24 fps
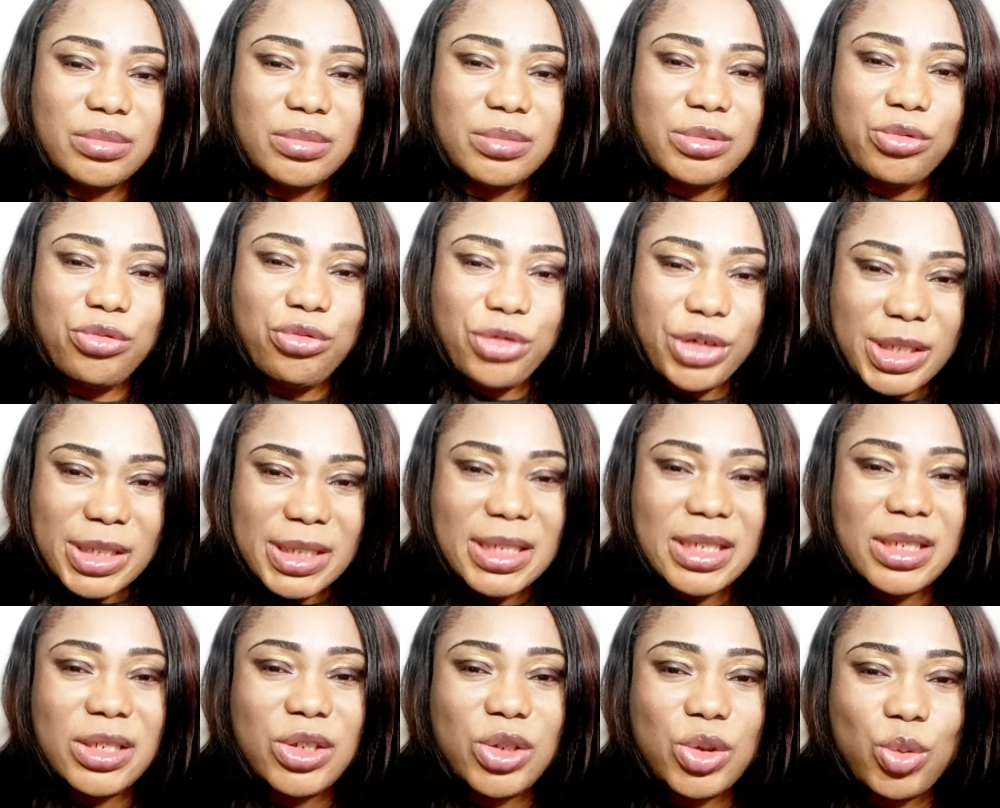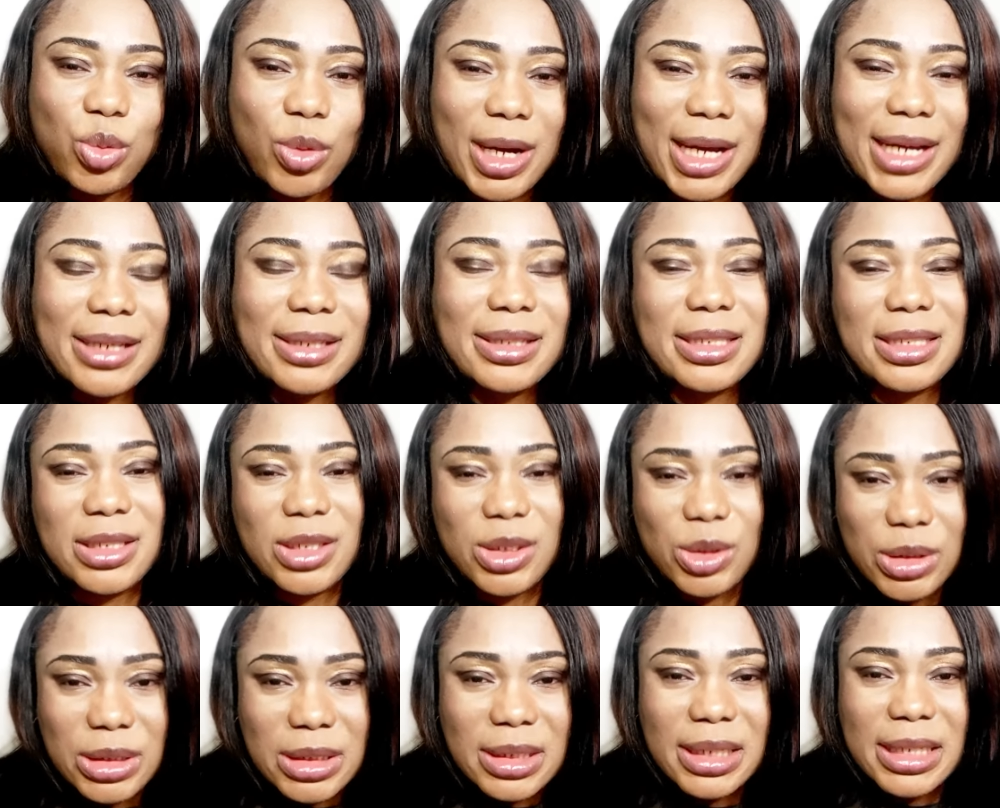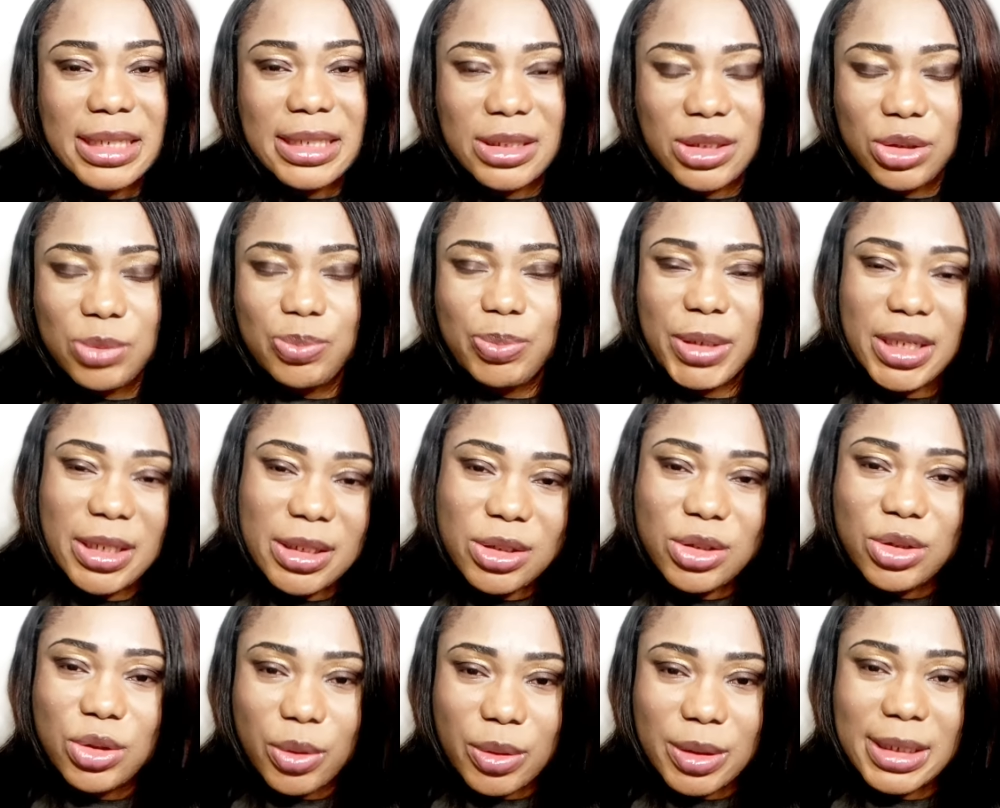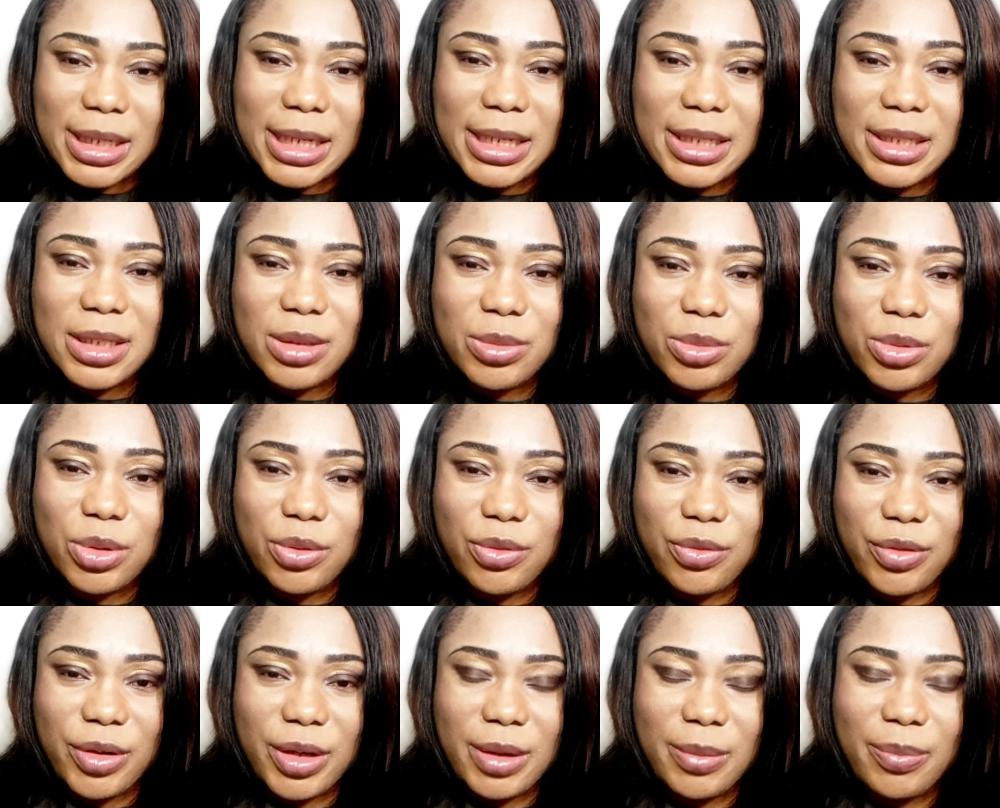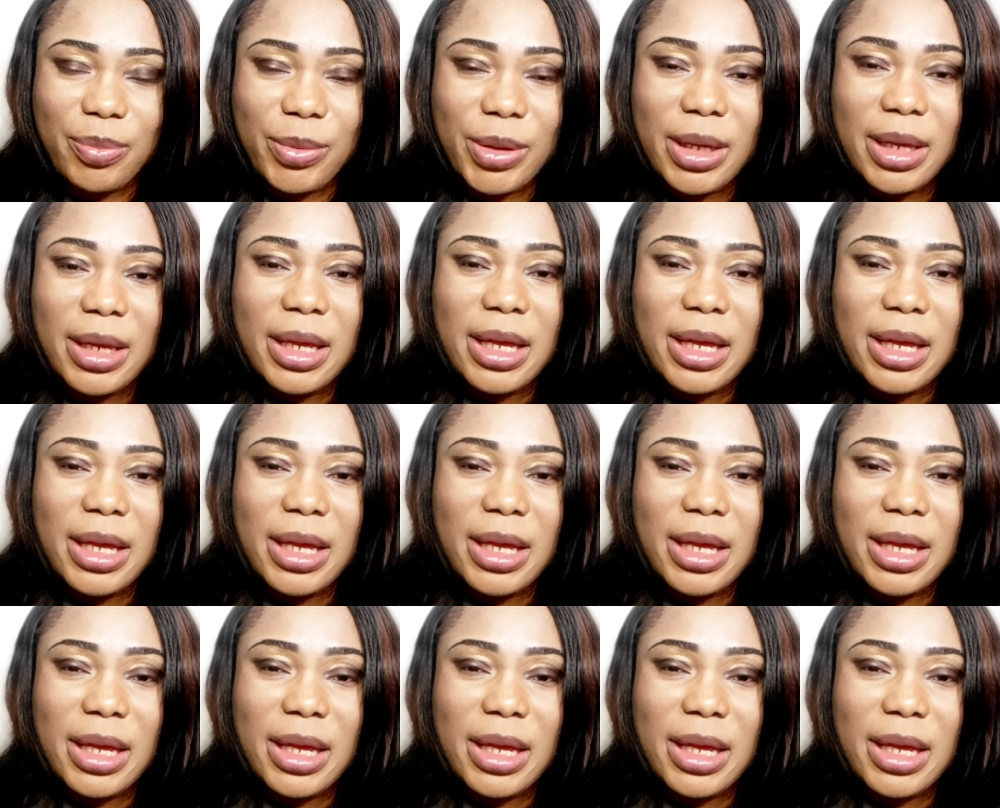reasons why this is being done in the movie.